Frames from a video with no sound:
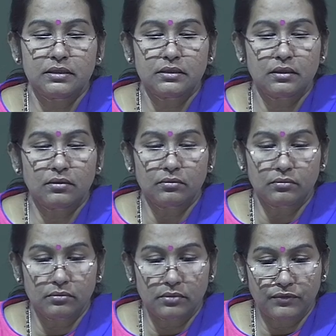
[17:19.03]
in the
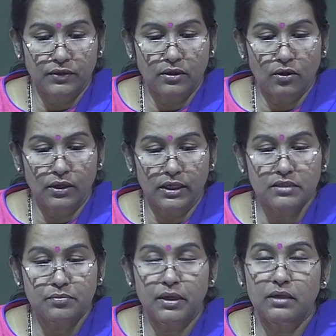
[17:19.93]
different
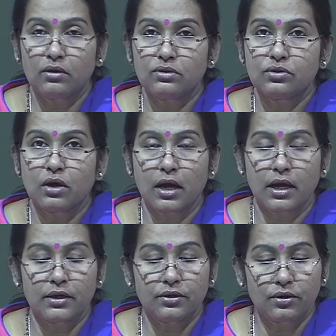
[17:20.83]
contexts, but also
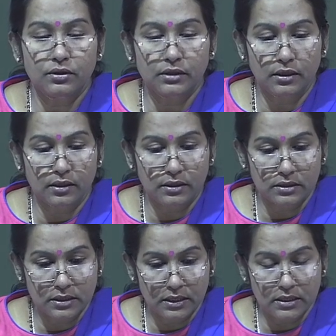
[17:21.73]
higher order thinking
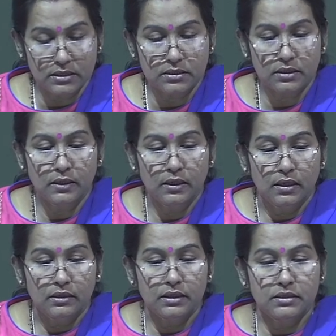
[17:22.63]
skills,
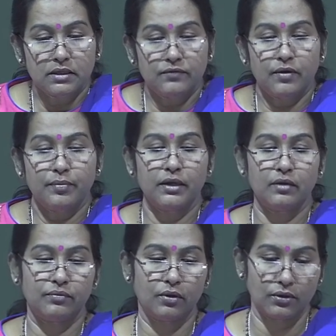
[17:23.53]
that is development
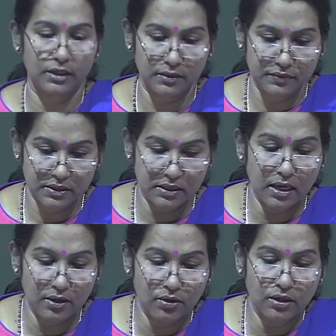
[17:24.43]
of cognitive skill, higher order